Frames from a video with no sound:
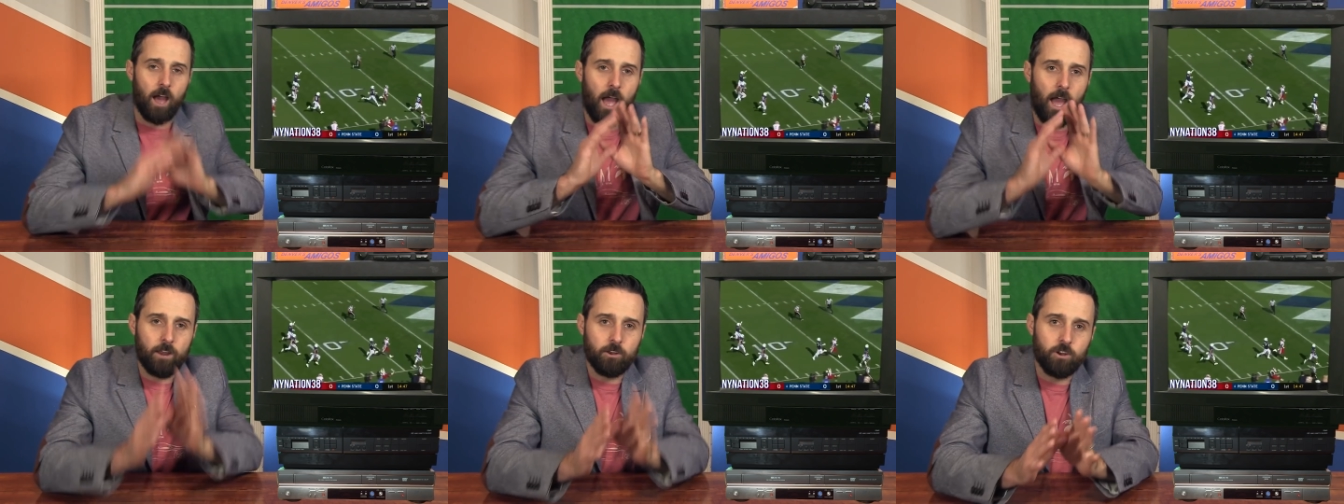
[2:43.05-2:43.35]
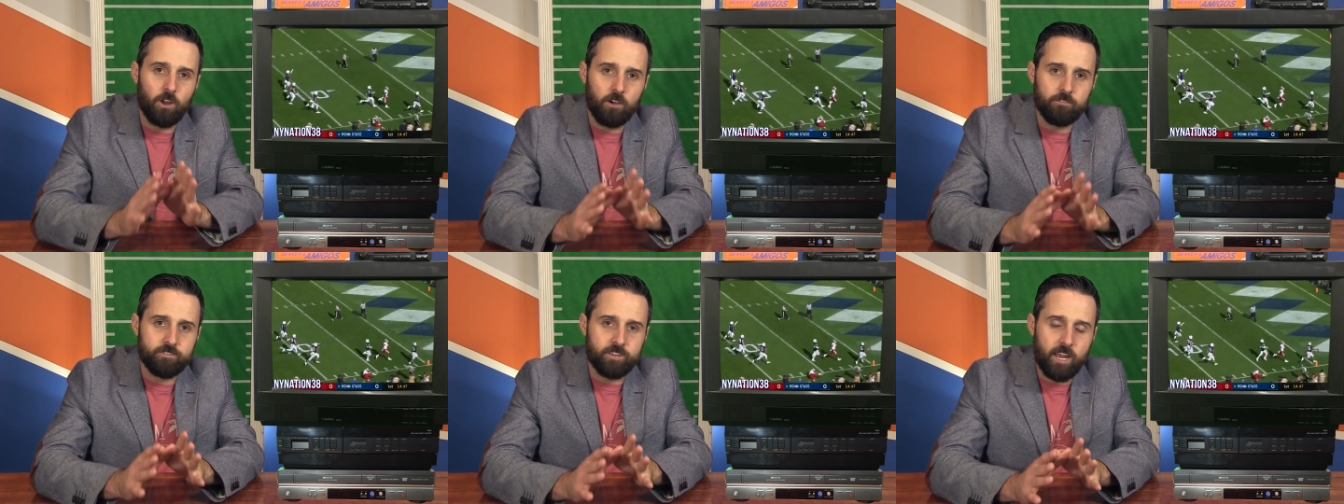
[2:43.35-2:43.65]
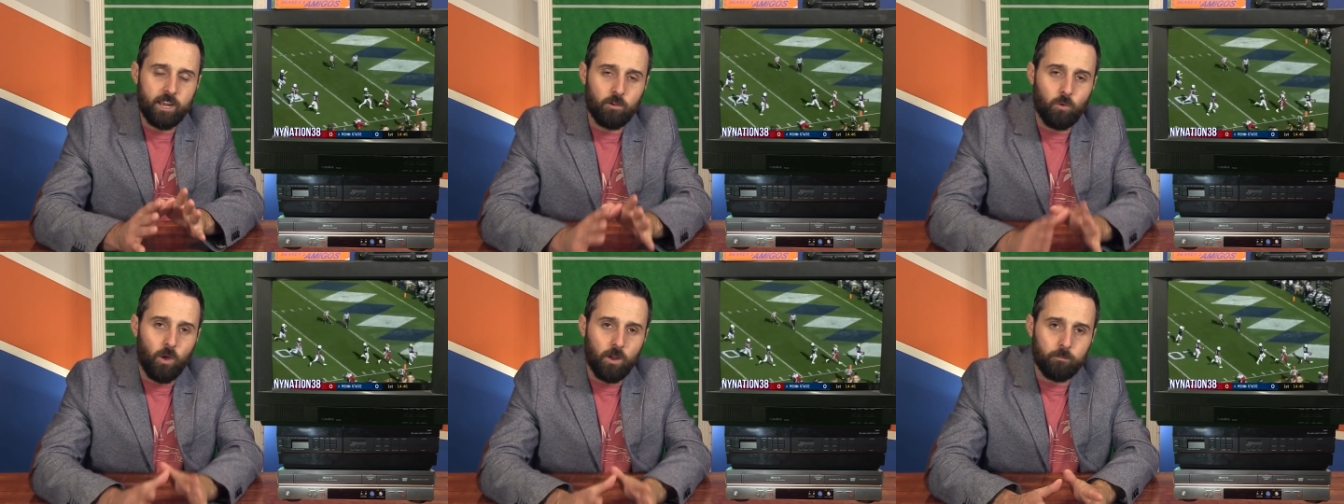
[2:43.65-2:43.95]
I don't know if
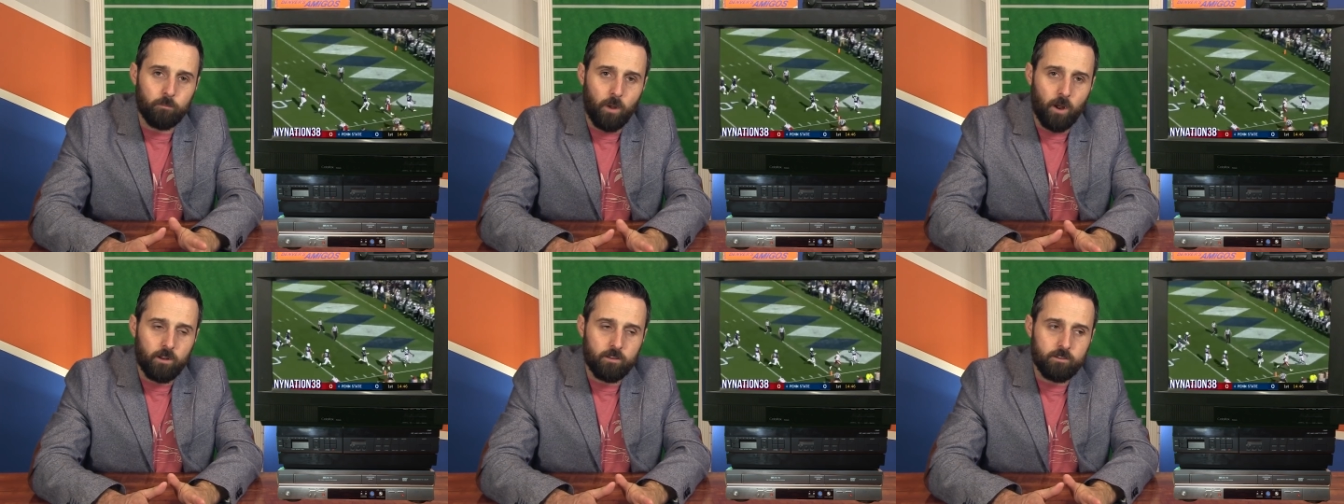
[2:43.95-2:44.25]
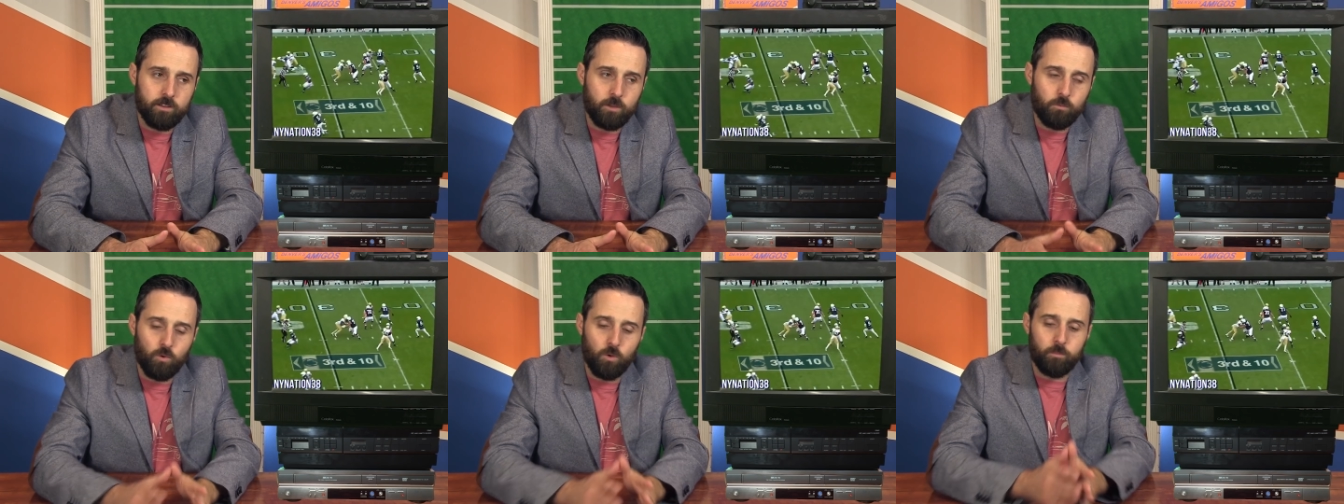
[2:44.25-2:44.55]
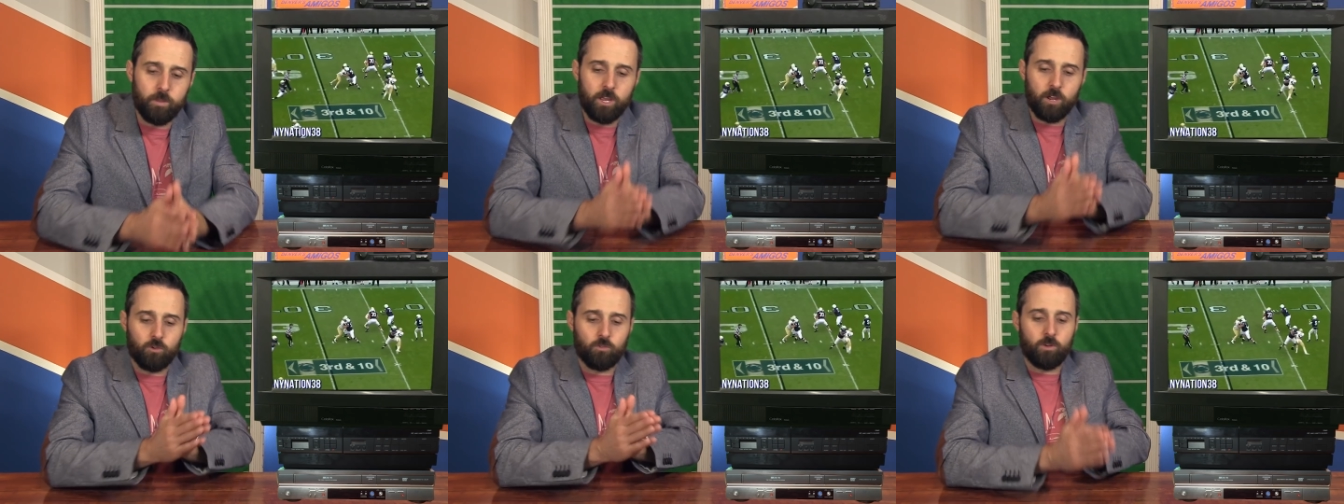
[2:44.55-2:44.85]
Saquon Barkley will
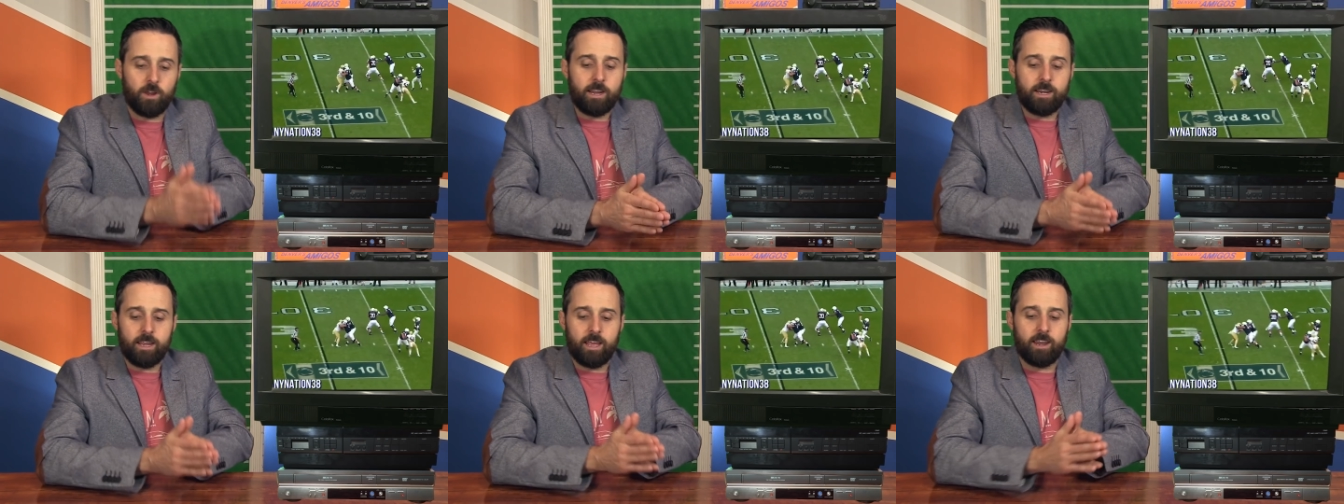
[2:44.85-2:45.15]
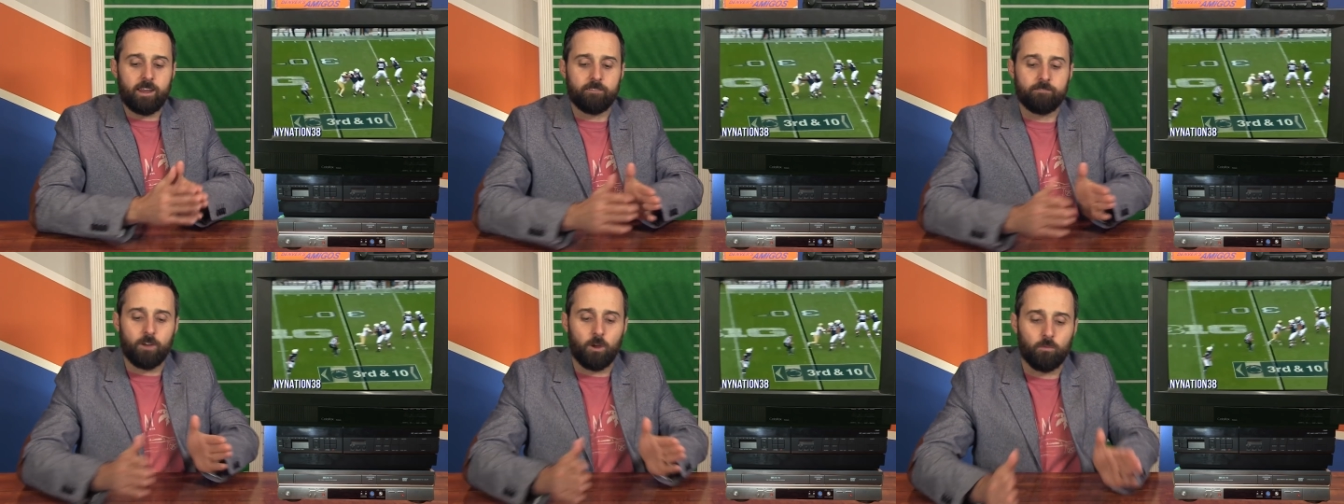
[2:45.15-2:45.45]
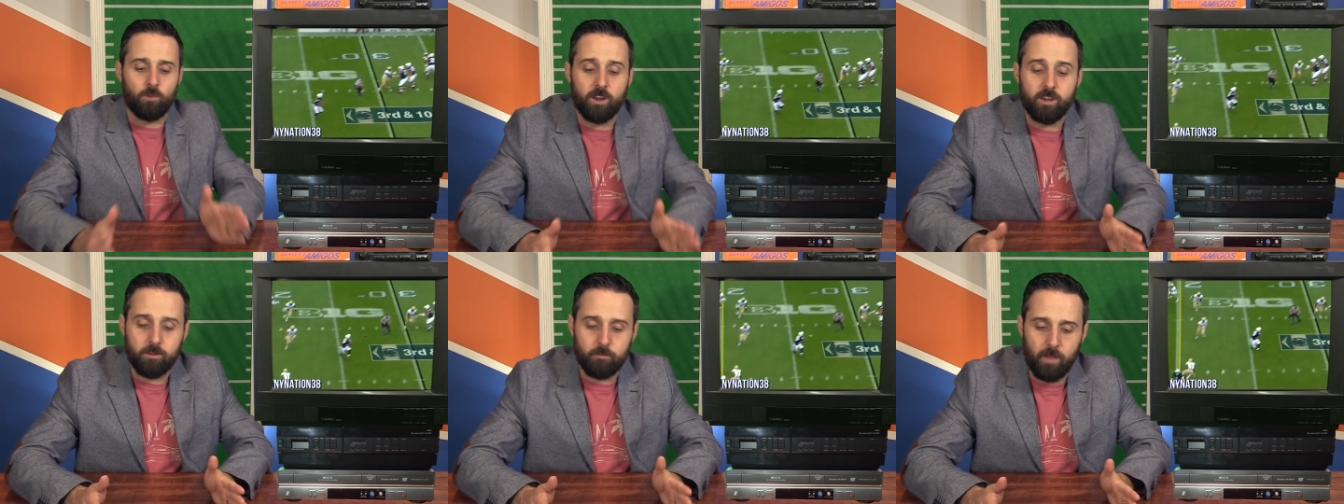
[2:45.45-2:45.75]
be a great
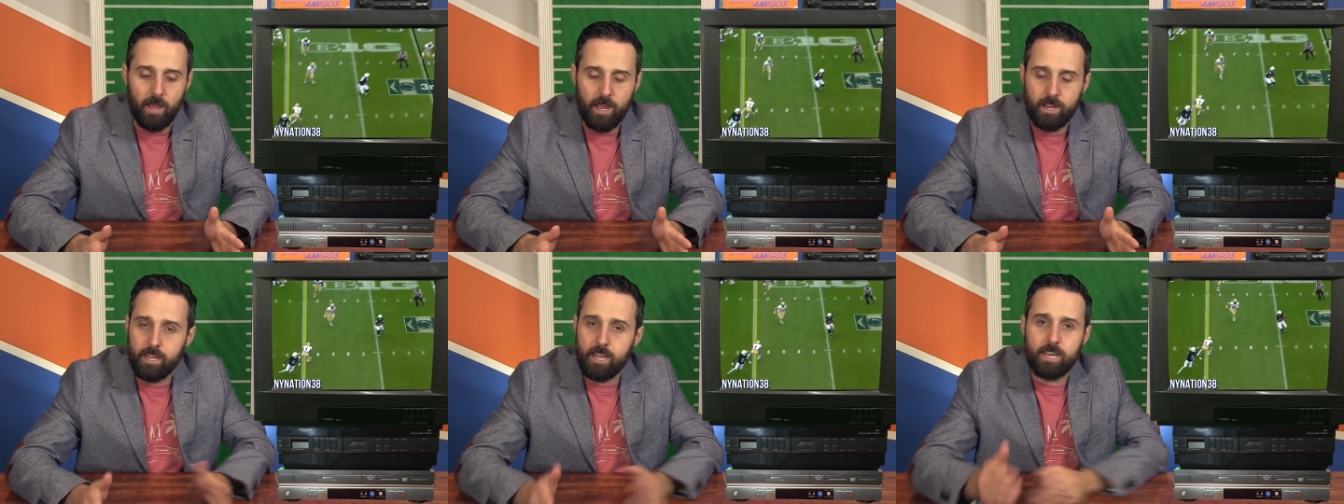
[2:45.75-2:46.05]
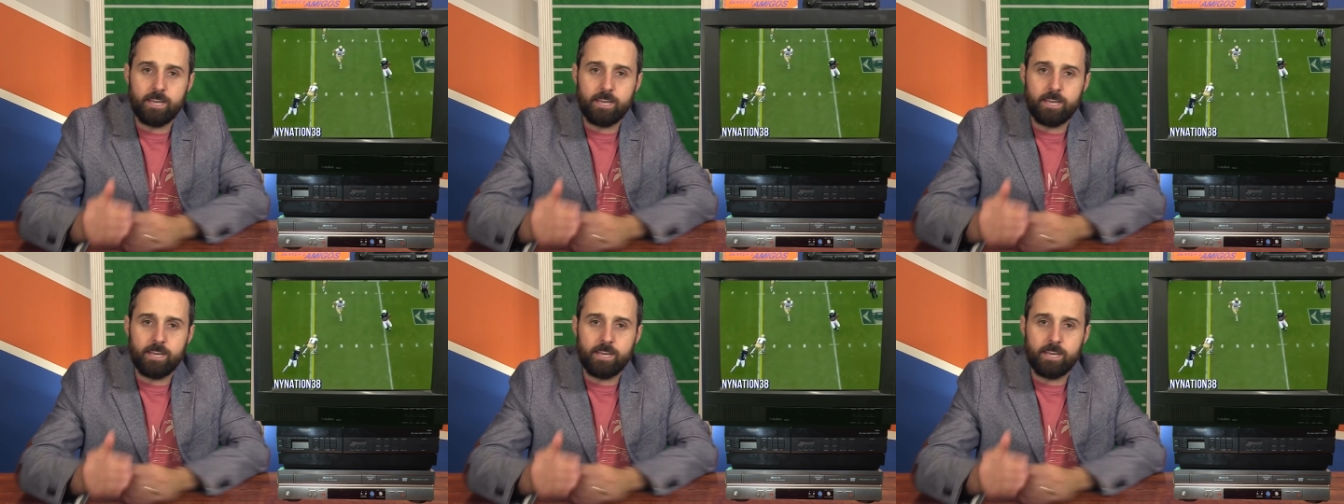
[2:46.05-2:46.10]
NFL running back.